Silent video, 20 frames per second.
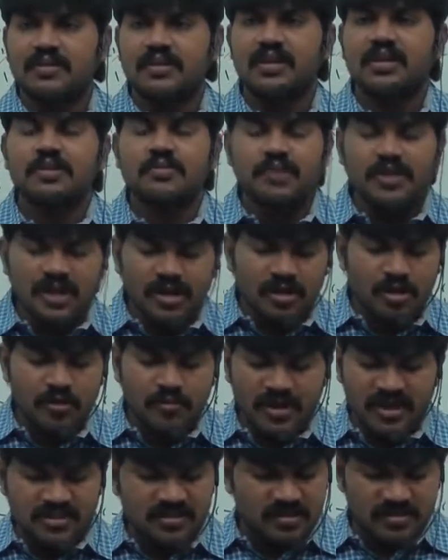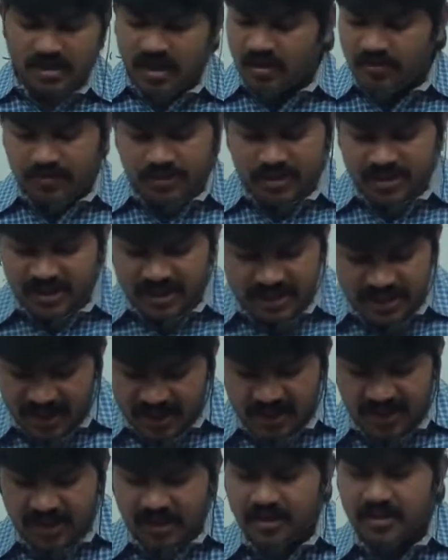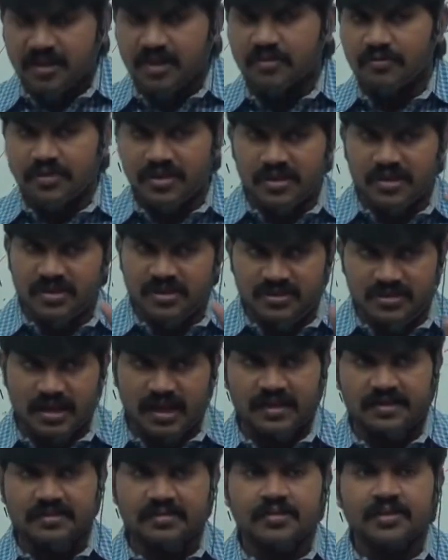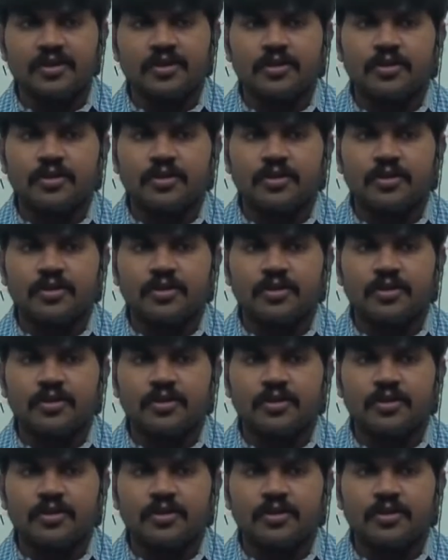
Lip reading: Then immediately we ask, sir, we didn't get anything with this line.